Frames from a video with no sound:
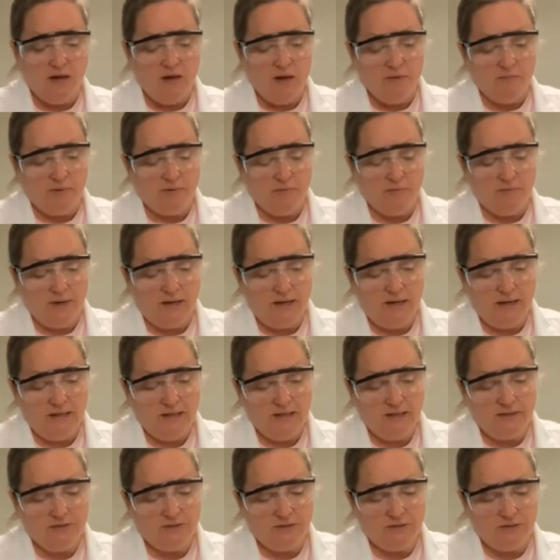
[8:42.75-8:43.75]
but what I
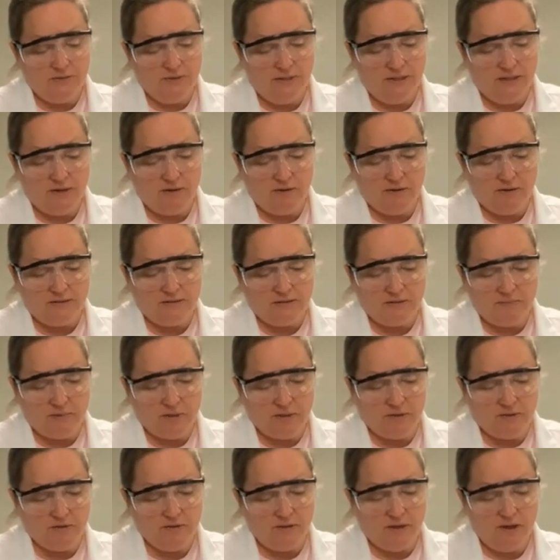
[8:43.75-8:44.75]
can do here is I'm going
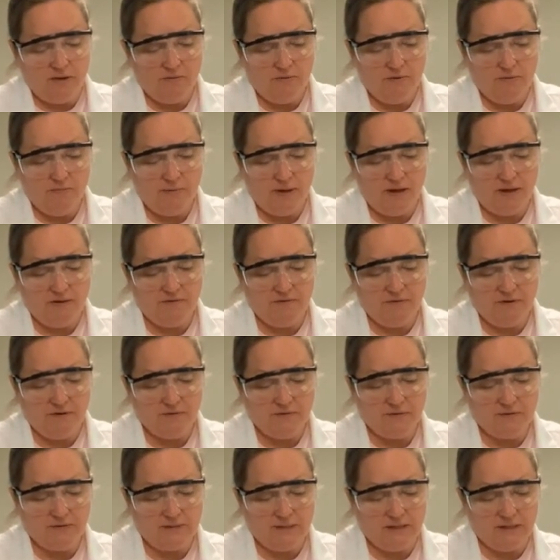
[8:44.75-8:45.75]
to lower my funnel
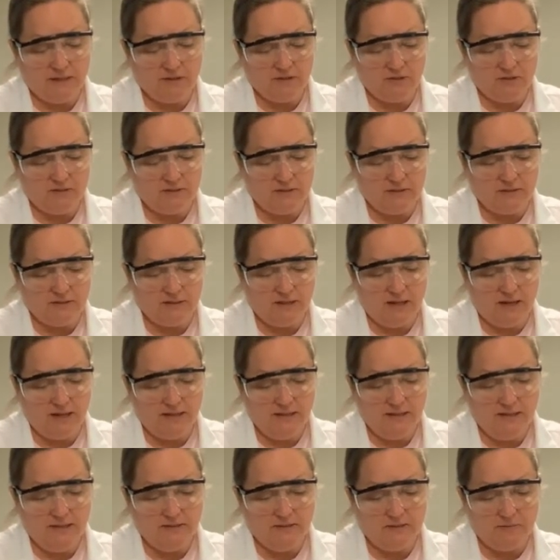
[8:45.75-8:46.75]
stand just the
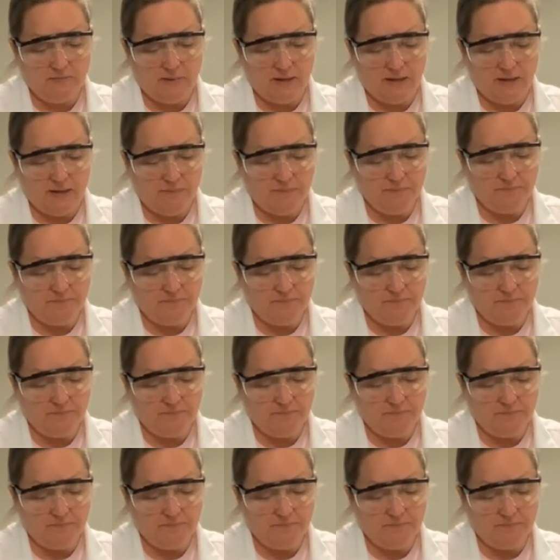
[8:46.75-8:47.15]
tiniest bit